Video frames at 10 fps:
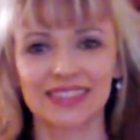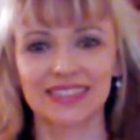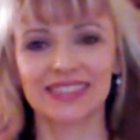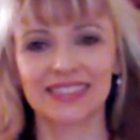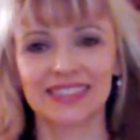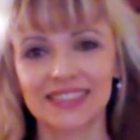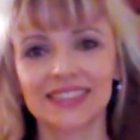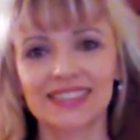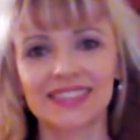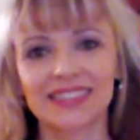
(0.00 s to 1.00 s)

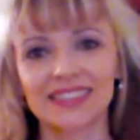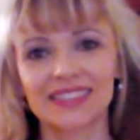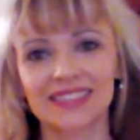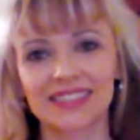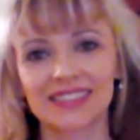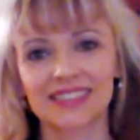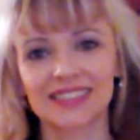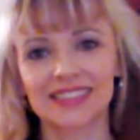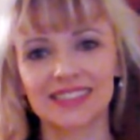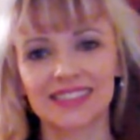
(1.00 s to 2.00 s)

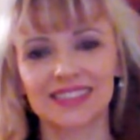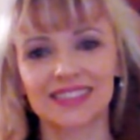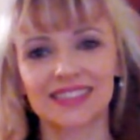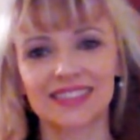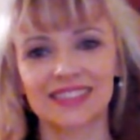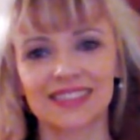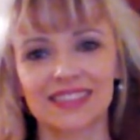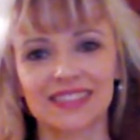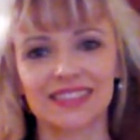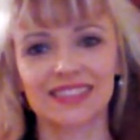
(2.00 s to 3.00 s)

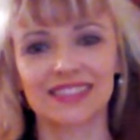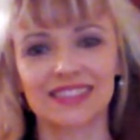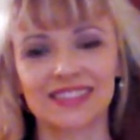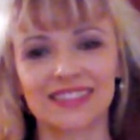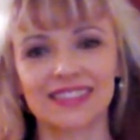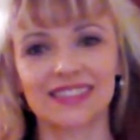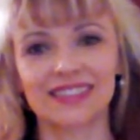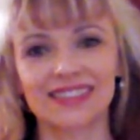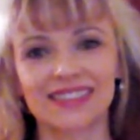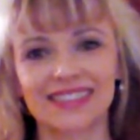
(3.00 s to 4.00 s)

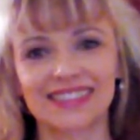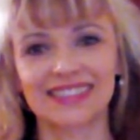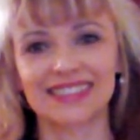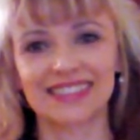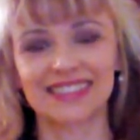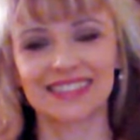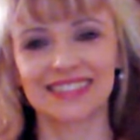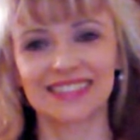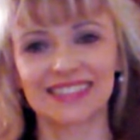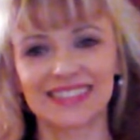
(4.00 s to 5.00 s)

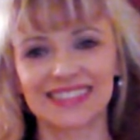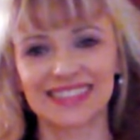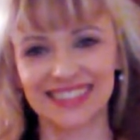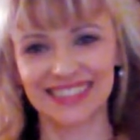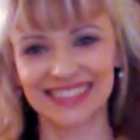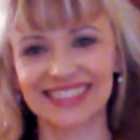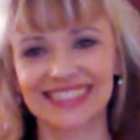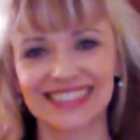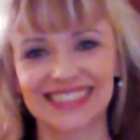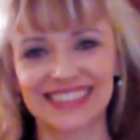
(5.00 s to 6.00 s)

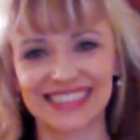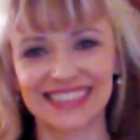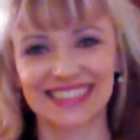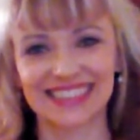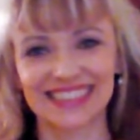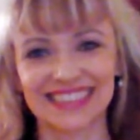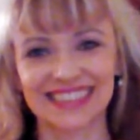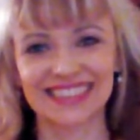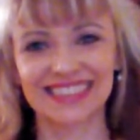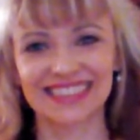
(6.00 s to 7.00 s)

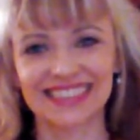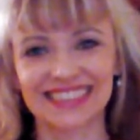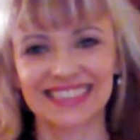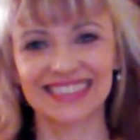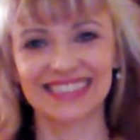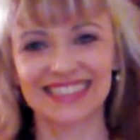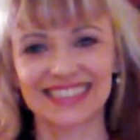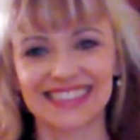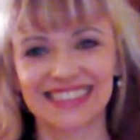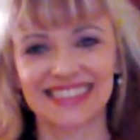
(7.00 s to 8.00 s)
(not speaking)